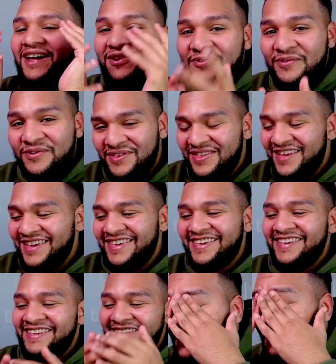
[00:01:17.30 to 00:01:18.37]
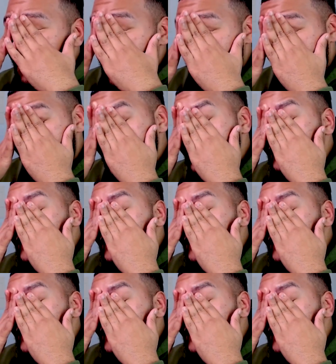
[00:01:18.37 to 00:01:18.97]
I know what you're thinking. Fam, why does